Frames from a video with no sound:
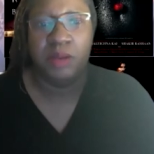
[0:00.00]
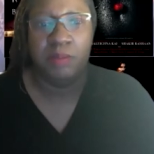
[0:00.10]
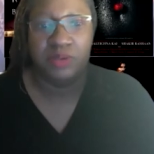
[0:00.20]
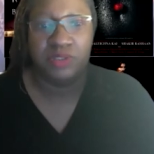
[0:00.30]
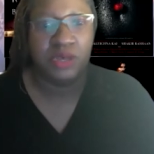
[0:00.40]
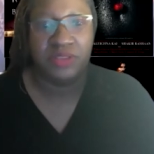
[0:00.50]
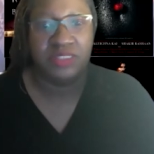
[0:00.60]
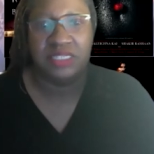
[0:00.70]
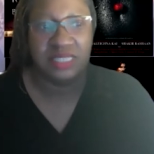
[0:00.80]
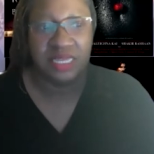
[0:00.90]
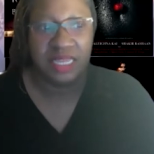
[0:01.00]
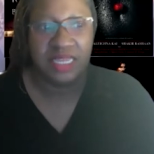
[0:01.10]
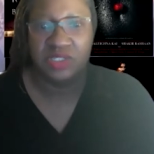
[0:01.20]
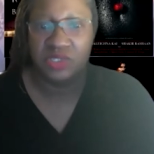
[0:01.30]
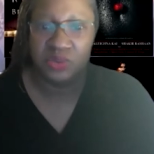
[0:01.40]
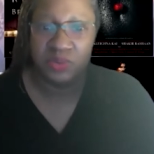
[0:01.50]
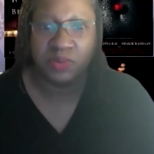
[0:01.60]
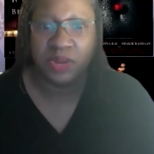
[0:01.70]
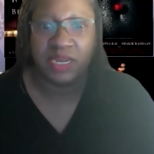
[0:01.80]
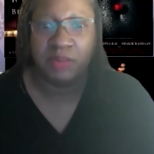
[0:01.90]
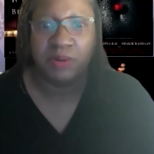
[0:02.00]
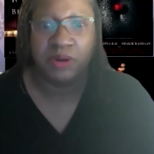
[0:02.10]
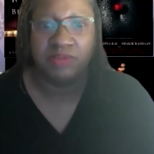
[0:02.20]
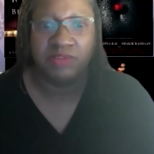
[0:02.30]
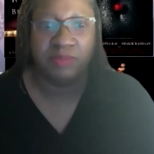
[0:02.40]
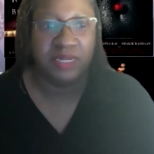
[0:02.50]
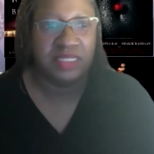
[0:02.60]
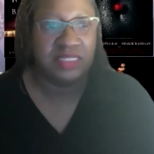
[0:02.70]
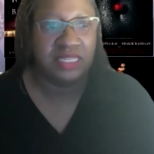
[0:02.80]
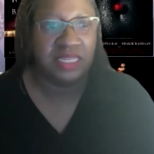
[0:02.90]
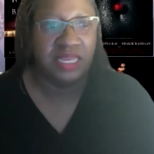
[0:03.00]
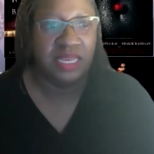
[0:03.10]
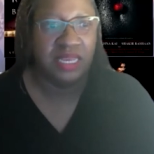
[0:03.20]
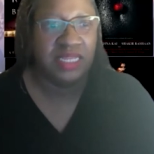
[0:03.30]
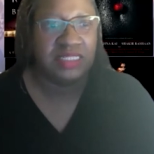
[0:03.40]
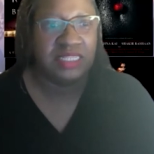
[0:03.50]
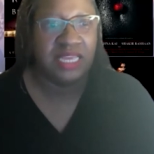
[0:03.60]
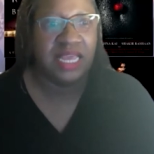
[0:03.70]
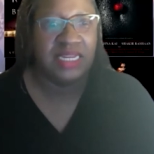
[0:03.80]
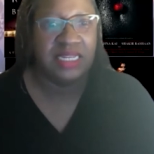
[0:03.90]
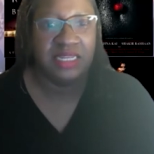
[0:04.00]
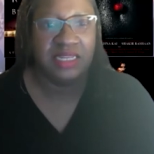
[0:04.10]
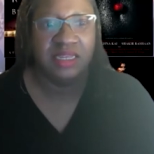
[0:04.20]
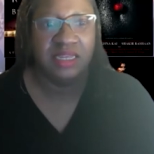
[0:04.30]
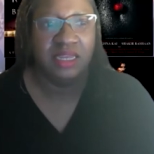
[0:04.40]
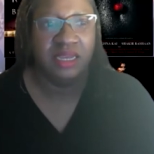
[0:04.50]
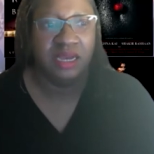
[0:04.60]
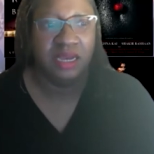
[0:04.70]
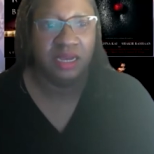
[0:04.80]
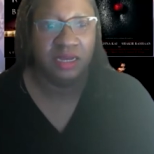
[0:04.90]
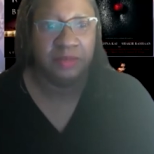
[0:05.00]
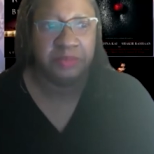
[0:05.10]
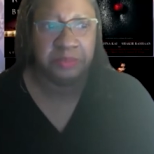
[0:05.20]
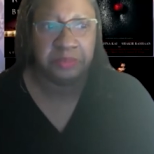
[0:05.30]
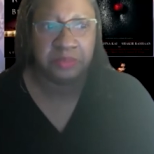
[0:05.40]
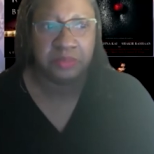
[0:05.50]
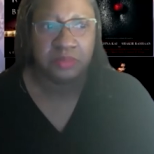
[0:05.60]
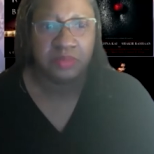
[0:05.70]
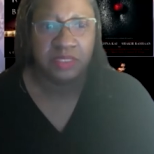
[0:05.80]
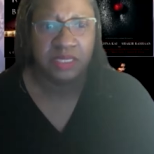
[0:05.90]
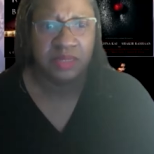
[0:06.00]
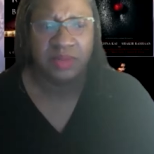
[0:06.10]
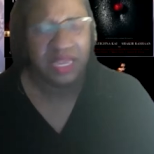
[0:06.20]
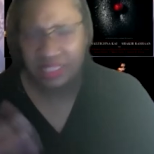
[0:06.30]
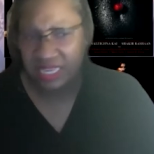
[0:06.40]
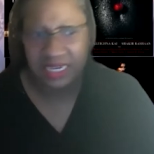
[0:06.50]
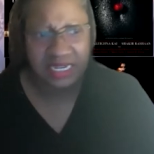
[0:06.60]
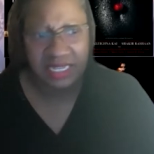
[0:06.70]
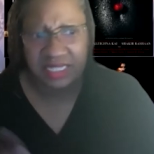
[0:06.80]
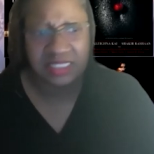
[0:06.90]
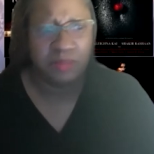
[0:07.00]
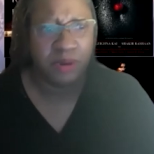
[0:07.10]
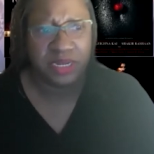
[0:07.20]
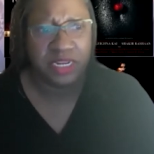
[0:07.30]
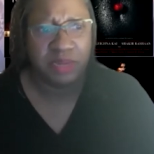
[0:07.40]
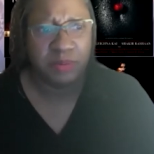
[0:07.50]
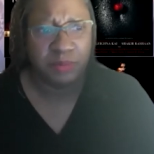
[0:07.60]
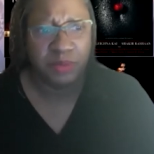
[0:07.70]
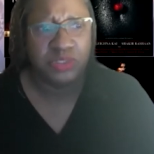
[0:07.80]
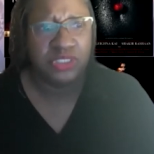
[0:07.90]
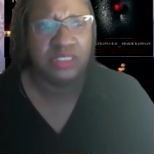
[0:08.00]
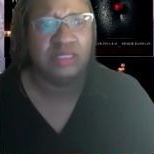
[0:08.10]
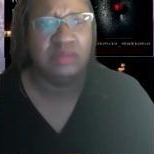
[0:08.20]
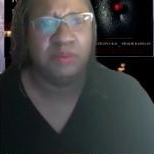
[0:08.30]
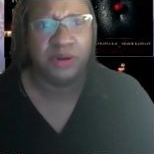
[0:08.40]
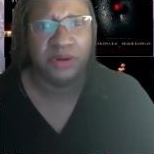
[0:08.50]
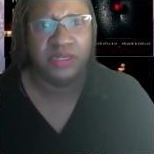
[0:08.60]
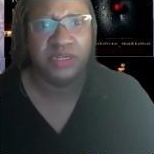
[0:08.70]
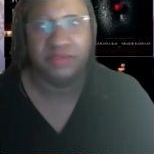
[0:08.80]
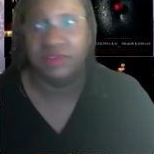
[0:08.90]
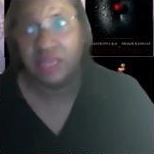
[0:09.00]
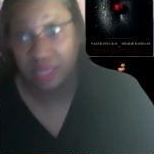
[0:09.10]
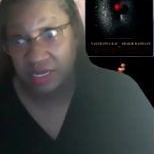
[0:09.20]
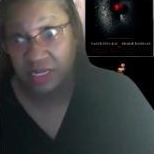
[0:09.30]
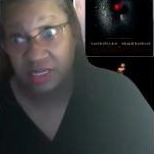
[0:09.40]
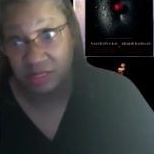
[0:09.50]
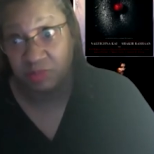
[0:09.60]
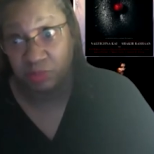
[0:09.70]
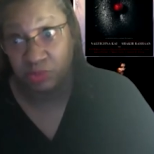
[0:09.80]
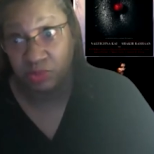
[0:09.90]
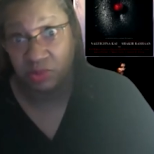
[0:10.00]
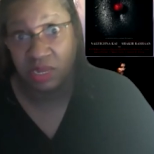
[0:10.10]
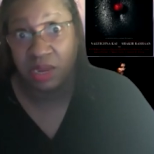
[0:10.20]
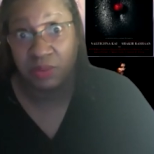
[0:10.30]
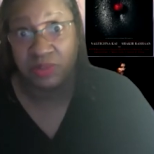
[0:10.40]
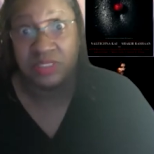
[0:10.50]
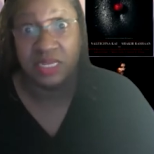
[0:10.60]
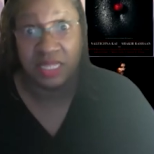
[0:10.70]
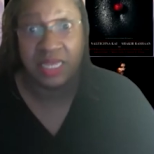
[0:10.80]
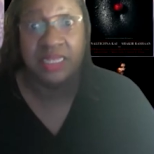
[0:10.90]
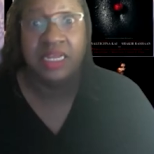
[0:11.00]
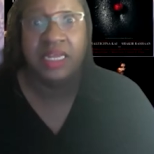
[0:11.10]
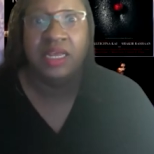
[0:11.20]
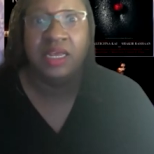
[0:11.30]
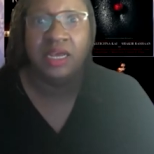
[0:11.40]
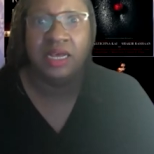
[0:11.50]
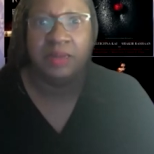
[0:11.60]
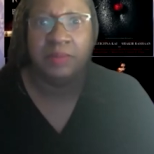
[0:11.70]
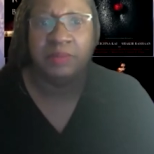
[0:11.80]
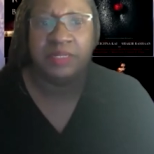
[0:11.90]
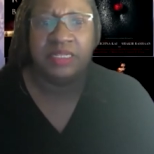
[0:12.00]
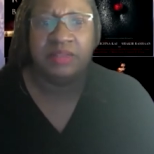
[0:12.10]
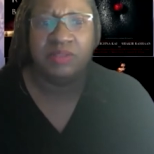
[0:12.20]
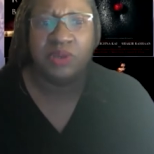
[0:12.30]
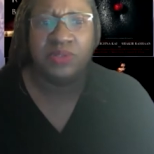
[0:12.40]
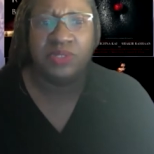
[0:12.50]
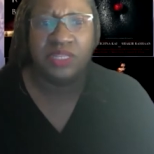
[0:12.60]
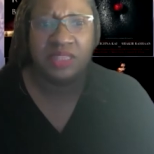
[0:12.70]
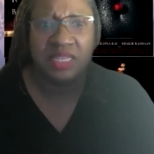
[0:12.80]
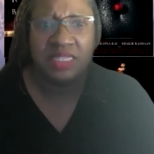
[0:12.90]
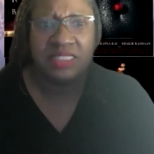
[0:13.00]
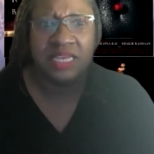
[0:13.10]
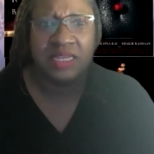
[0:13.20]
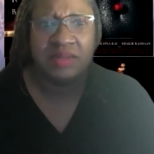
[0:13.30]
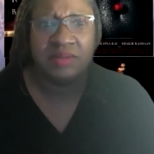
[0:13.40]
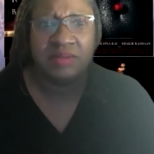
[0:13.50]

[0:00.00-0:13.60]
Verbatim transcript: most authors they say they can do the writing part of it, but it's the it's the editing, um, not the editing, it's the marketing and promotion part of it. The editing is brutal. I will say that. Um, but those are the things that